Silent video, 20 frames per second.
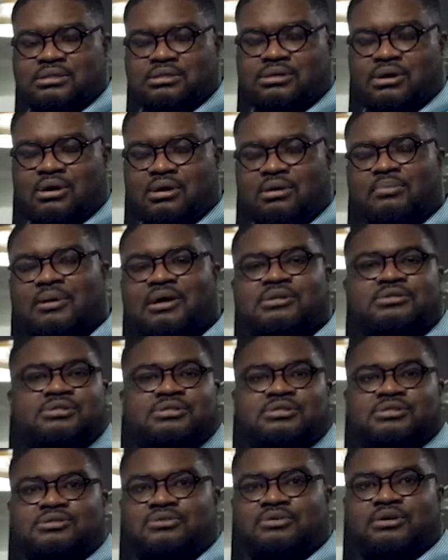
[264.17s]
Talk about
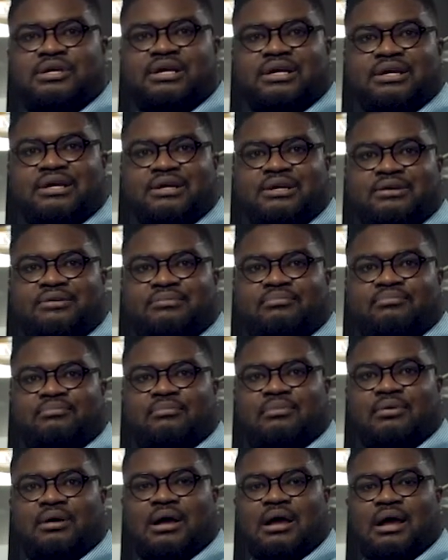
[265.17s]
your story.
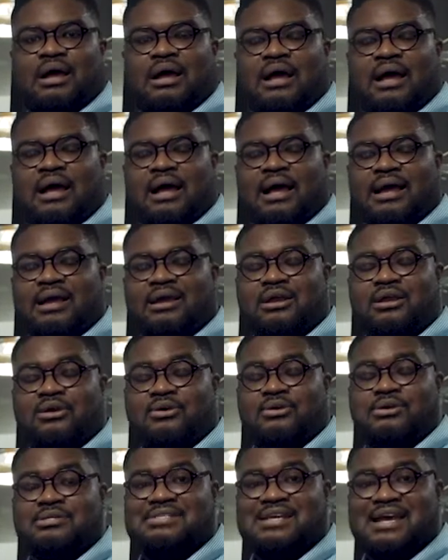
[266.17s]
I
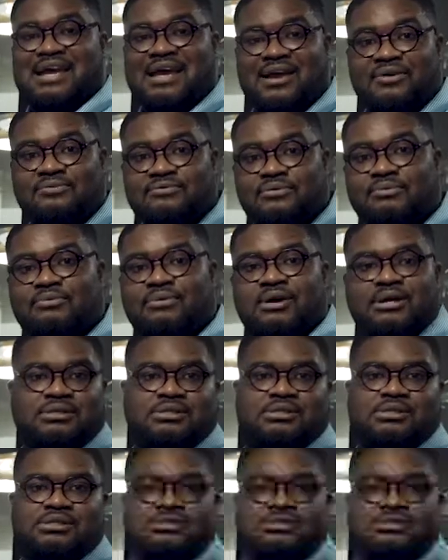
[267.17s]
encourage everyone